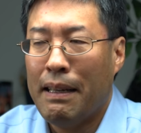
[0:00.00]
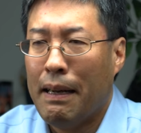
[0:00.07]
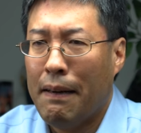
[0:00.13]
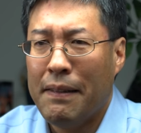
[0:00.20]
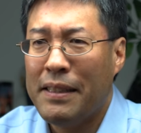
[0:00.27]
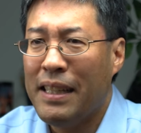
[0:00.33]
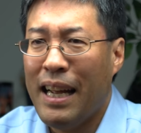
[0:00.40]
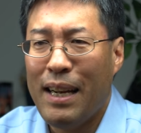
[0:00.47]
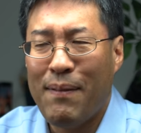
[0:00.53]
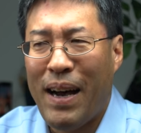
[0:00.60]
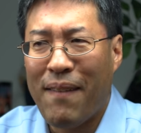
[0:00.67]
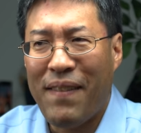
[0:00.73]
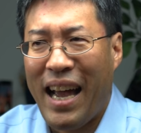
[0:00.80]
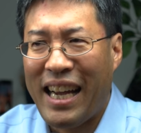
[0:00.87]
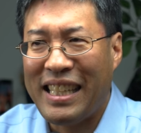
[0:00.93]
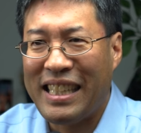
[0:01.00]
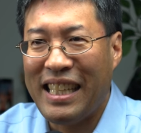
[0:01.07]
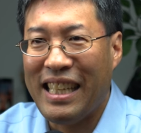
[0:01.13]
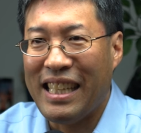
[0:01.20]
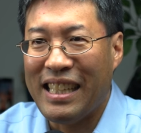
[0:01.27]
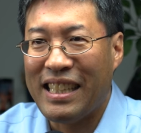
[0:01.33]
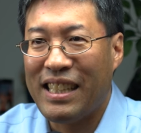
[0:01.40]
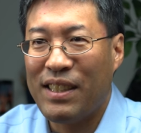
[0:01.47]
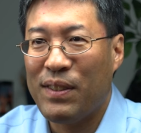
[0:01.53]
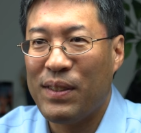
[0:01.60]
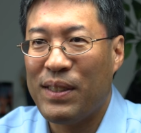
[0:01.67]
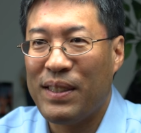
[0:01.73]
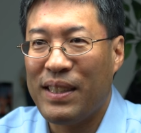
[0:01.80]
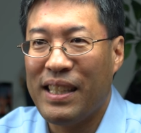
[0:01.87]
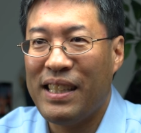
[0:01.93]
Oh, it's not about vaccines. This
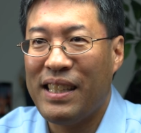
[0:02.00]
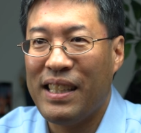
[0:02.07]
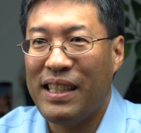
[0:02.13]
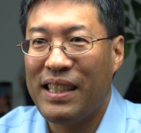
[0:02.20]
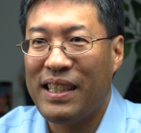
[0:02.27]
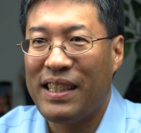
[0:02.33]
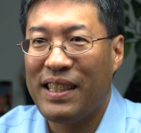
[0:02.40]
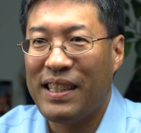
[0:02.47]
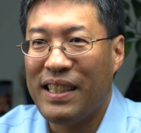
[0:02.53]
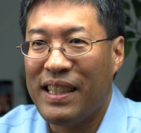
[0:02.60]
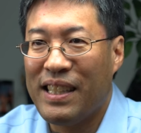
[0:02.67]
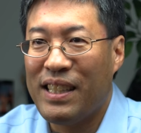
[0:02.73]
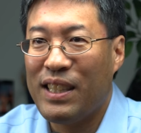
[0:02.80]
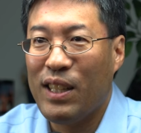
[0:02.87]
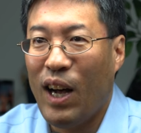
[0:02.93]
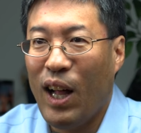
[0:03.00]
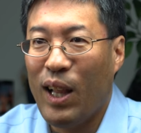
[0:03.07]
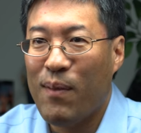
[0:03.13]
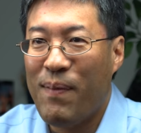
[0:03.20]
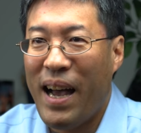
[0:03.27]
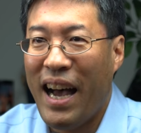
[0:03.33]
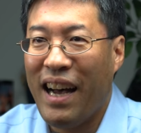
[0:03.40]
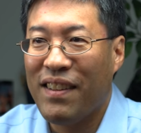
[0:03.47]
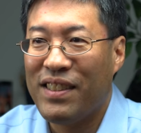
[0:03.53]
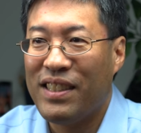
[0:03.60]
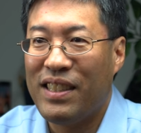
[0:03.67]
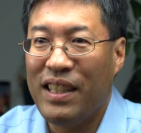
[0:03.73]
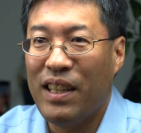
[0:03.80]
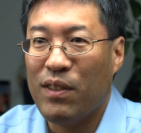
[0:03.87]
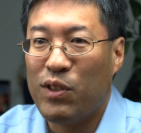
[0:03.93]
is all about,
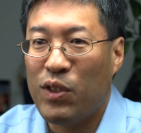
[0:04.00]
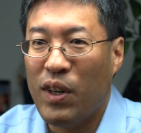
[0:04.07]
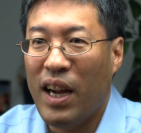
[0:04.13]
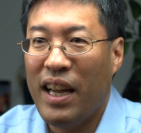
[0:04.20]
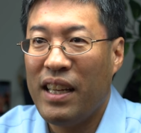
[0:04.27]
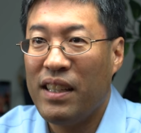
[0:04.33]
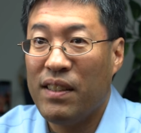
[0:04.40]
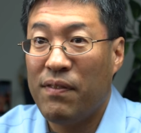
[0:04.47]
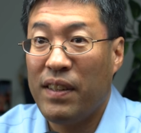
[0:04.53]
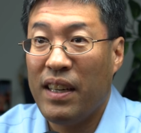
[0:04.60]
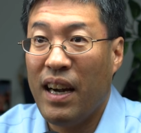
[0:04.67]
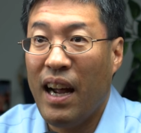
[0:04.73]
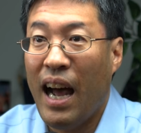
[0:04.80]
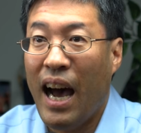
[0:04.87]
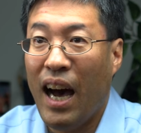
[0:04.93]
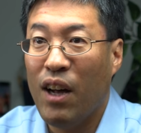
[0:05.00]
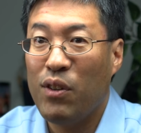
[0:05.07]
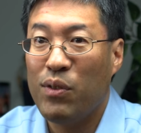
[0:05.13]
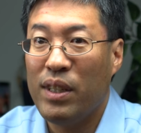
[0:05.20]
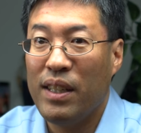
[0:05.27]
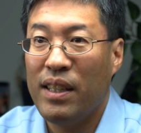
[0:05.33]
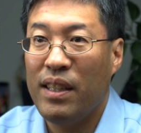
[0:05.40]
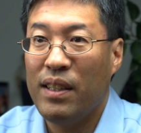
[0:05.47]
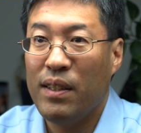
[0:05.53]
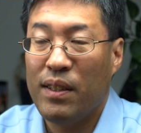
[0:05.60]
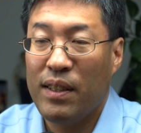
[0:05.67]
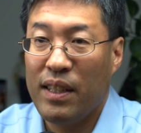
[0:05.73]
you know, trying to figure out how do we